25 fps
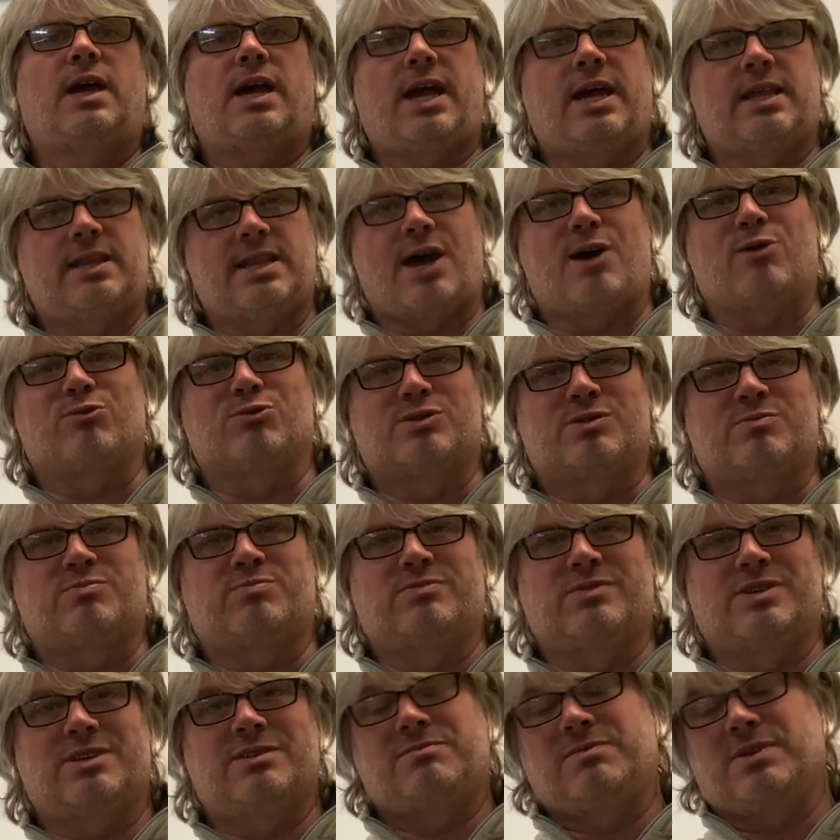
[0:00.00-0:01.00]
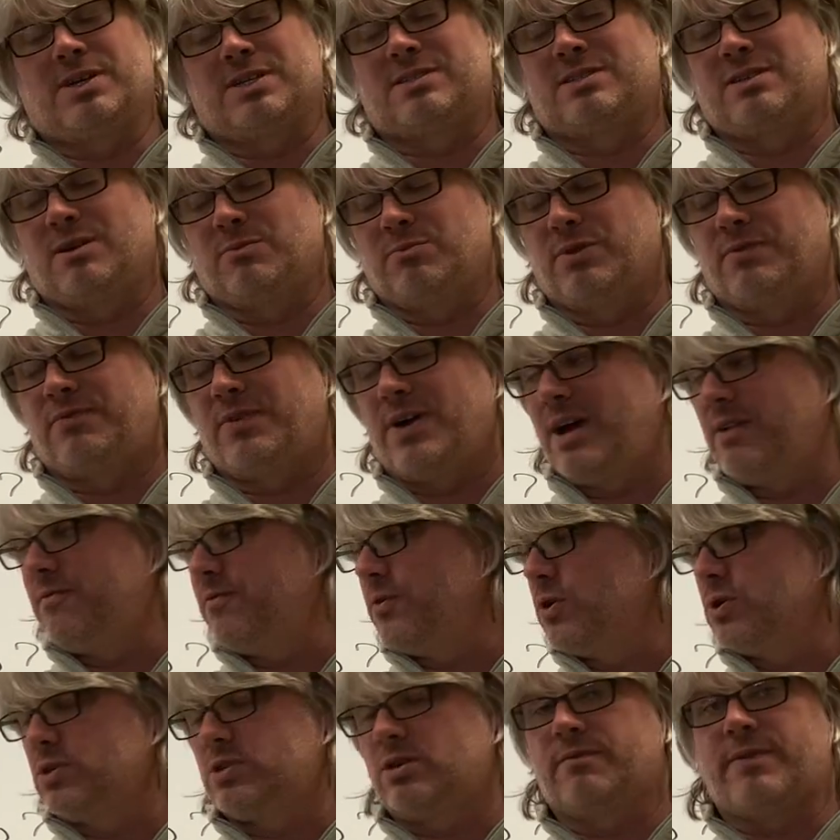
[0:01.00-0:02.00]
And that was a simplified
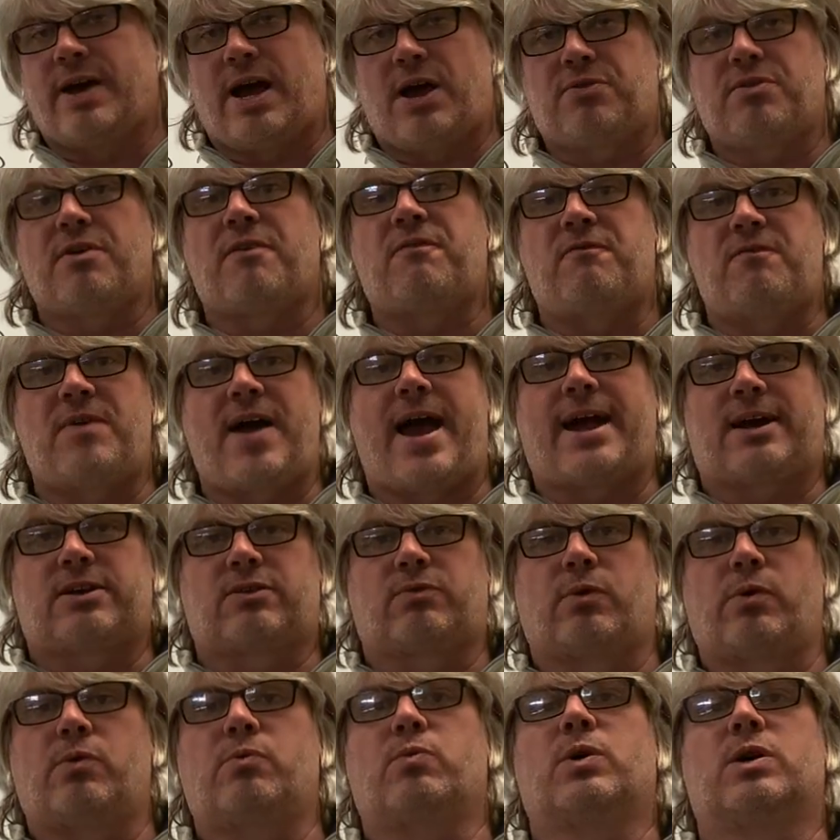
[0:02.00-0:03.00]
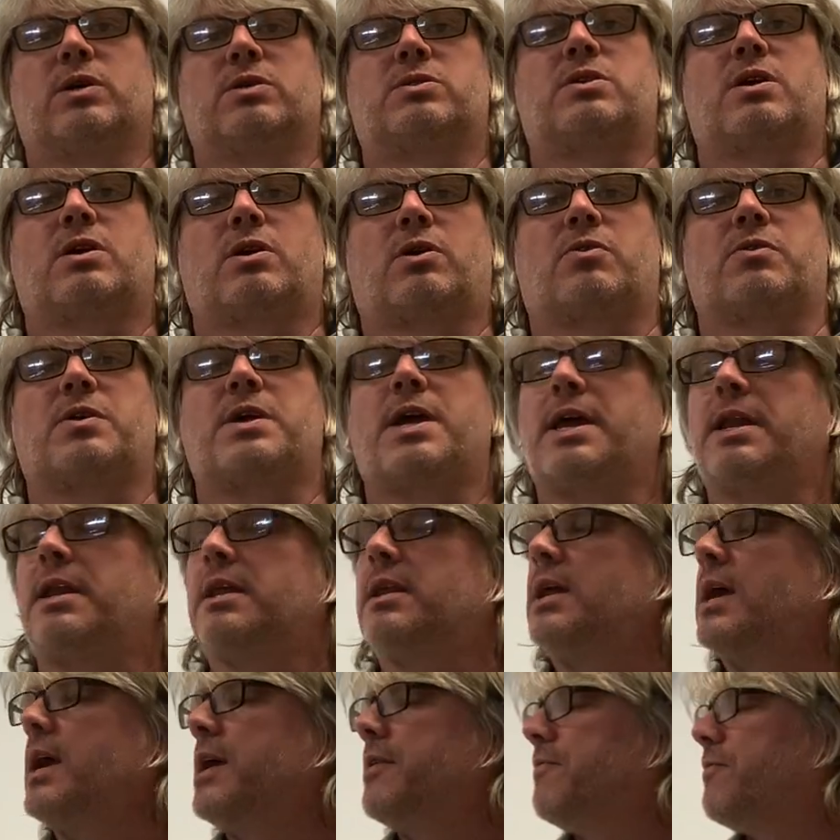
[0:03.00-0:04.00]
version of how the factory was
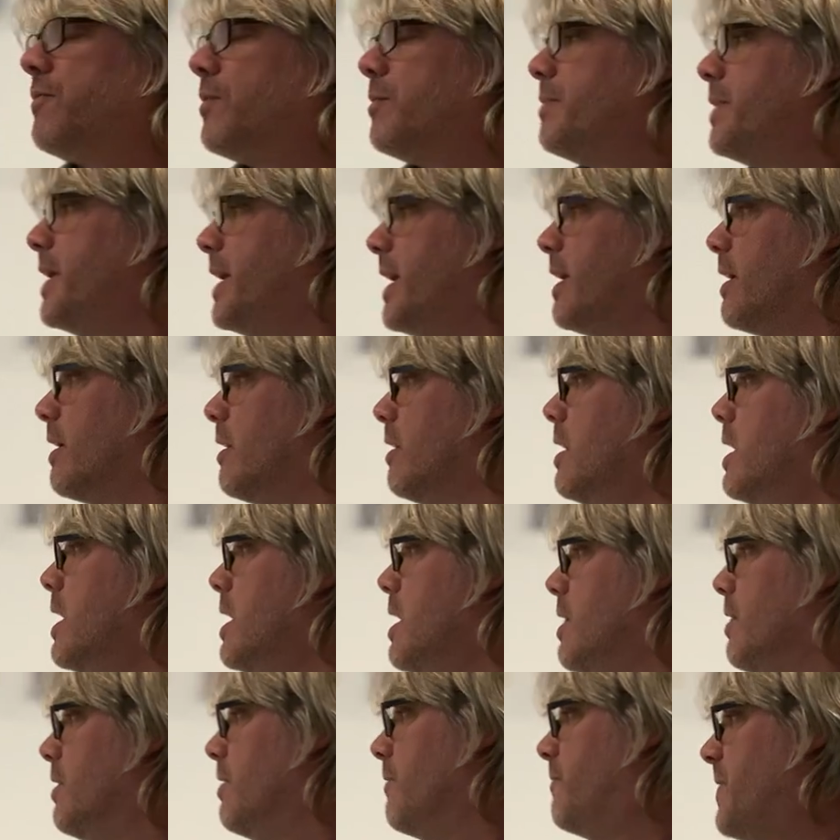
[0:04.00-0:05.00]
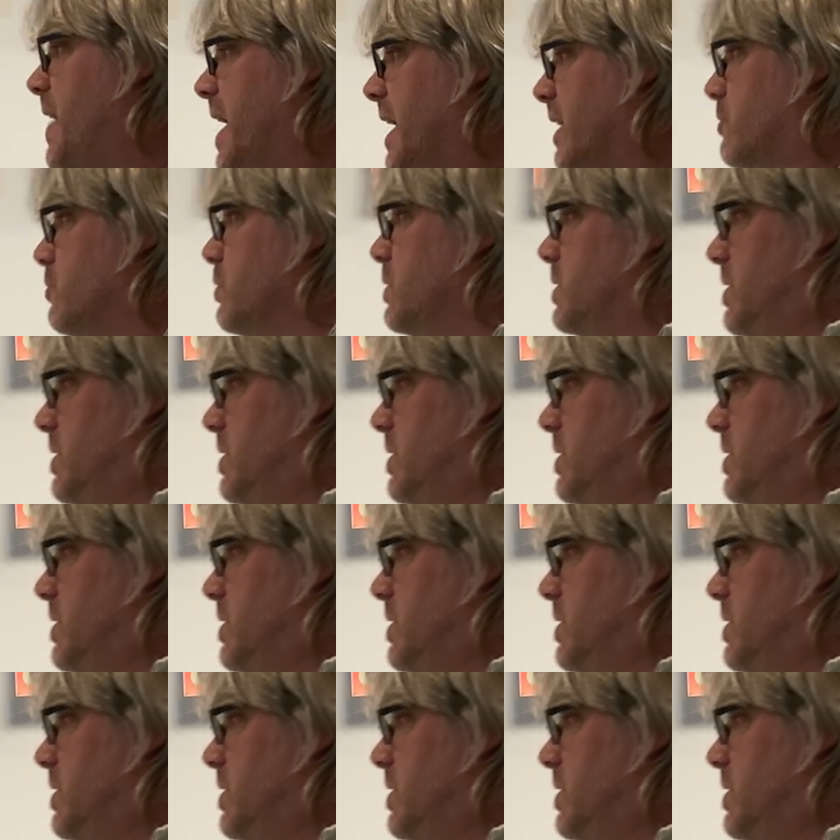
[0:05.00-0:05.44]
created. And from there, the factory